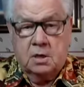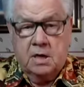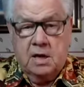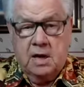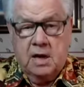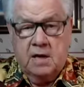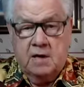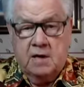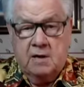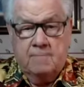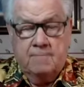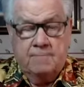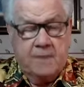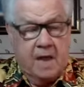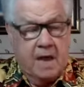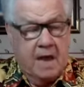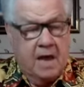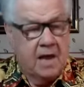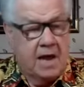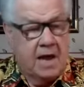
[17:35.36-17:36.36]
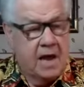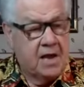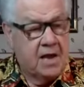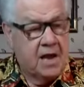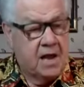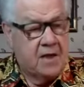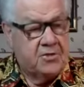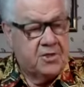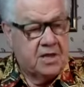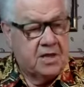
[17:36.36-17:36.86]
And I, I,
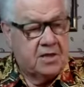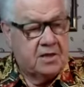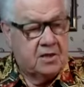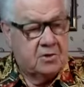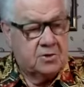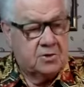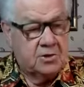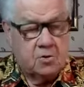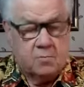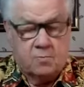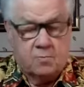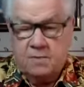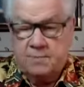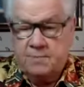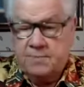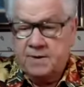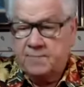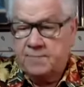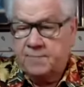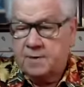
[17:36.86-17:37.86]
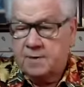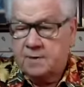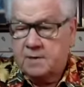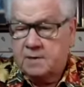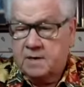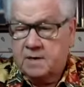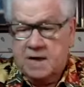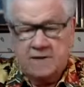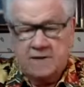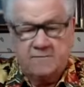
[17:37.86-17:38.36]
I think there's so many people in
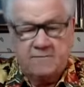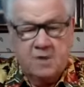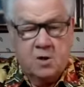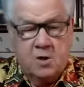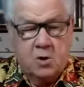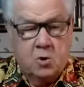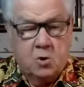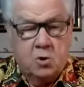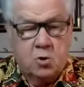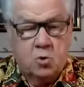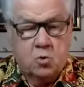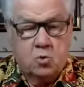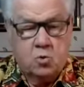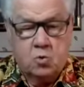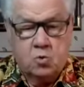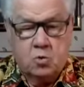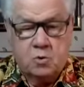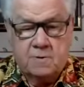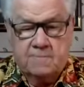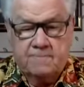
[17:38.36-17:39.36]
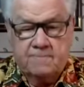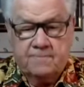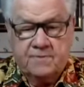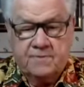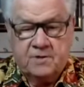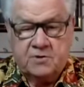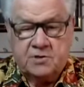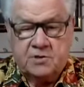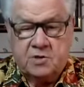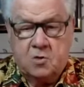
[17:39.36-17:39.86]
life who they're
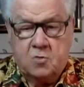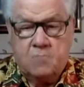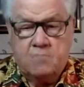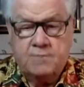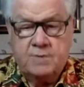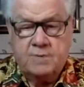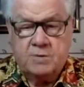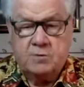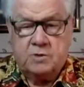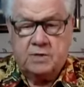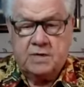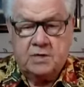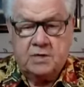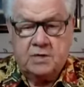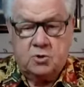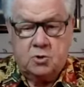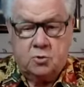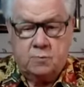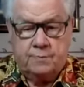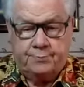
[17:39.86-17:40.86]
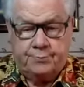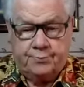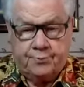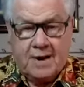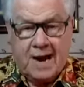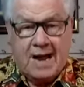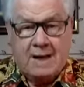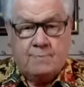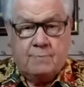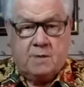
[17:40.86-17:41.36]
so built into
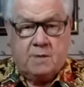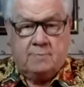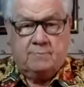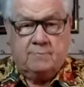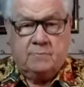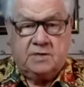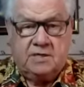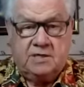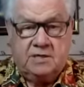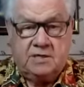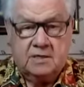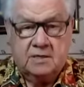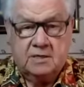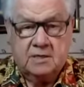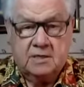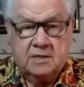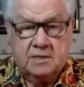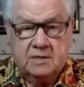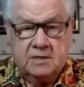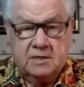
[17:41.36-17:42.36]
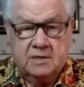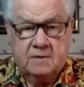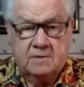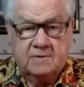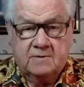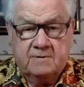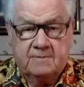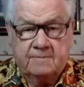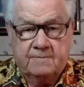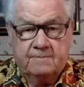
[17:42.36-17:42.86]
problems
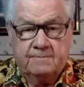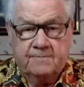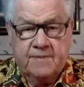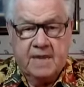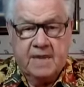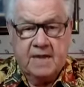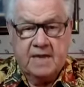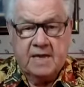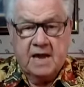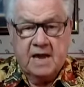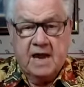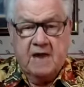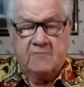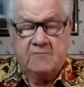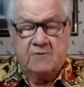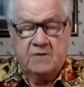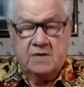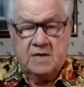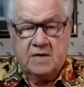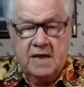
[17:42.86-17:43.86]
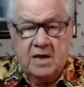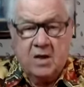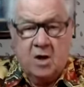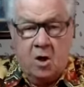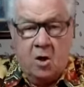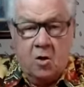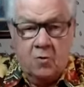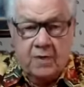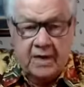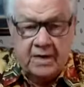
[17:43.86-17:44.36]
that every day
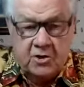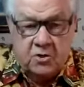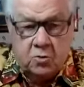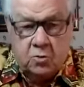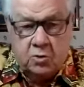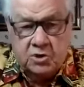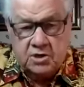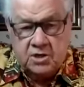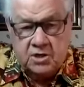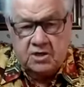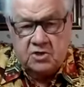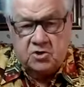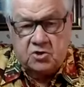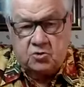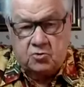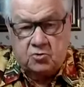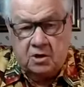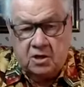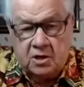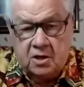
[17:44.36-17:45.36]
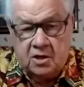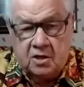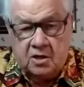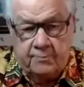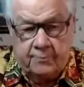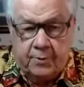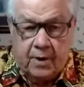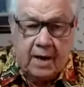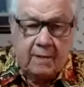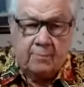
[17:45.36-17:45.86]
all they do is they strengthen the
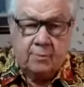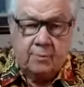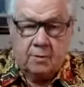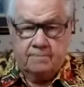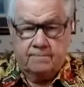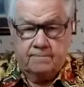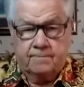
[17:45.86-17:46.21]
problem.